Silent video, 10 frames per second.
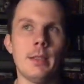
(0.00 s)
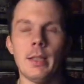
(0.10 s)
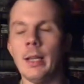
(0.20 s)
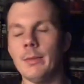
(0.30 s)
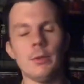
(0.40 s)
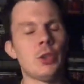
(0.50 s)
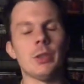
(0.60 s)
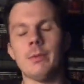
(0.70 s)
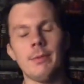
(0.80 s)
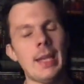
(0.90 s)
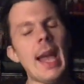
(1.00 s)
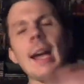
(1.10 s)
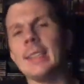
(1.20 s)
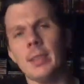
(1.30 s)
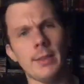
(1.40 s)
Uh, just
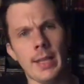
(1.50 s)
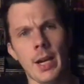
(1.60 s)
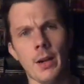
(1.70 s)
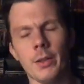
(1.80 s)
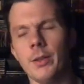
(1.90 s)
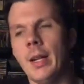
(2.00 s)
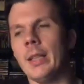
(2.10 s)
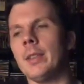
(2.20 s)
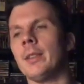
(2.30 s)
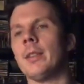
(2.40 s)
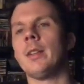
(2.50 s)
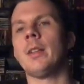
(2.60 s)
excellent character actor.